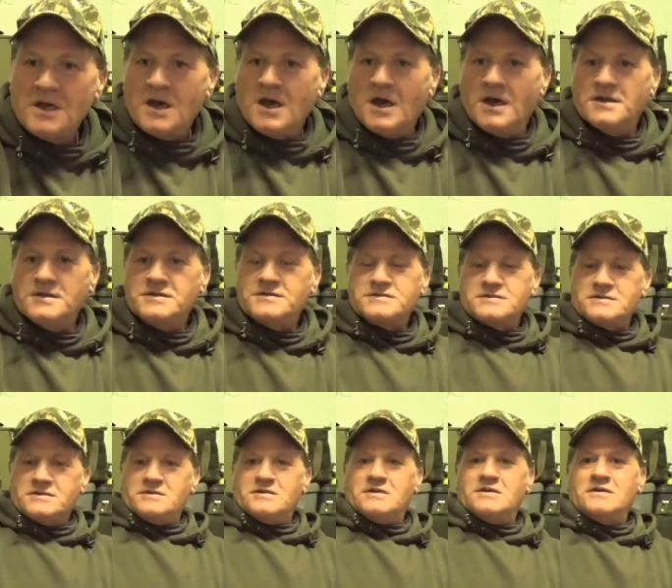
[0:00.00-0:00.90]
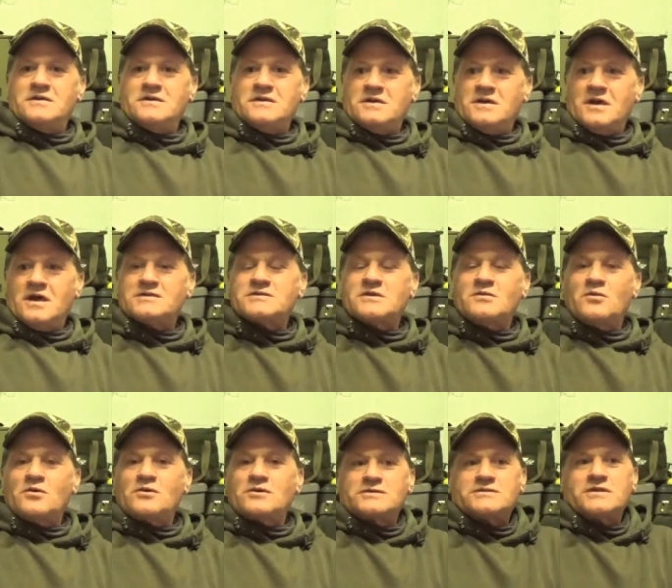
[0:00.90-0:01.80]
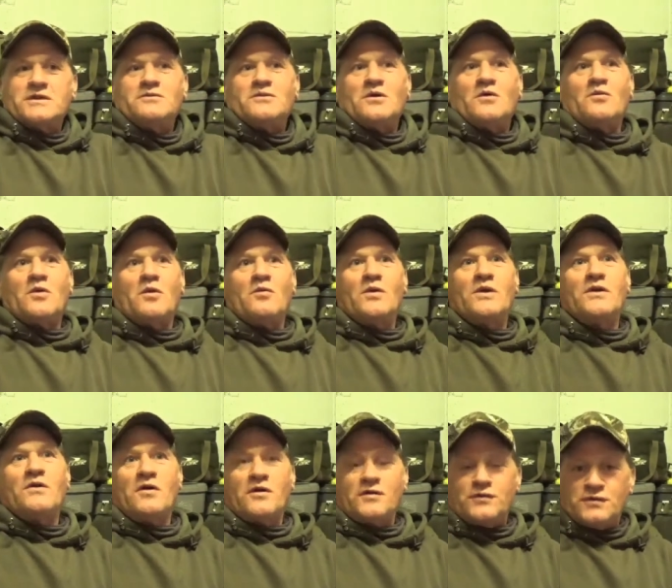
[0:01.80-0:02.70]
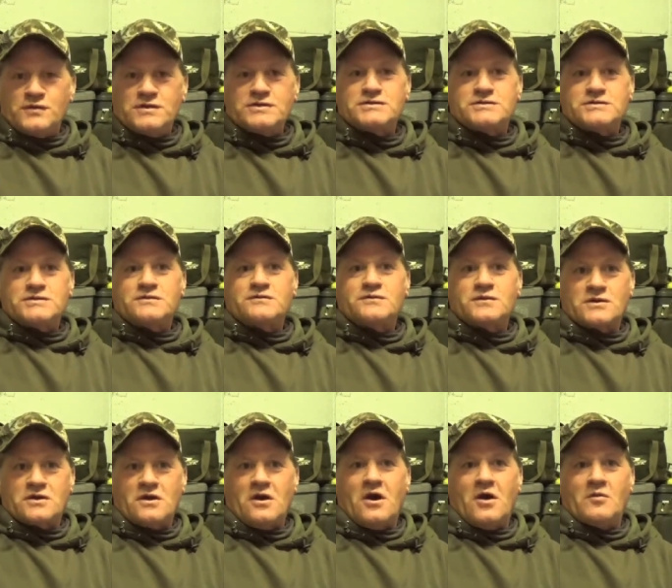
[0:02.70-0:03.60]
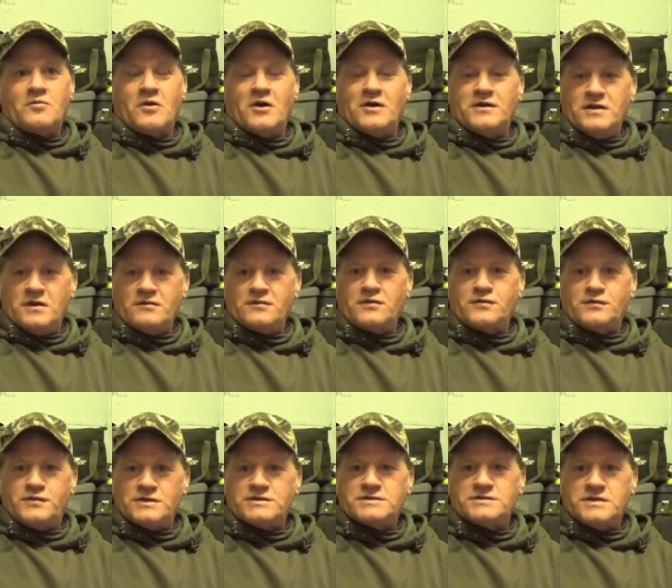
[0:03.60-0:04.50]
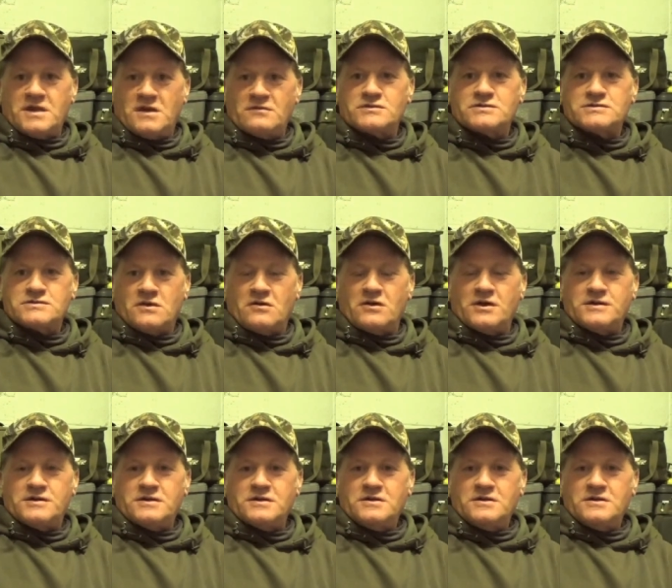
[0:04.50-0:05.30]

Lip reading: and as I'm walking, see, when I fish for carp, I never fish the other side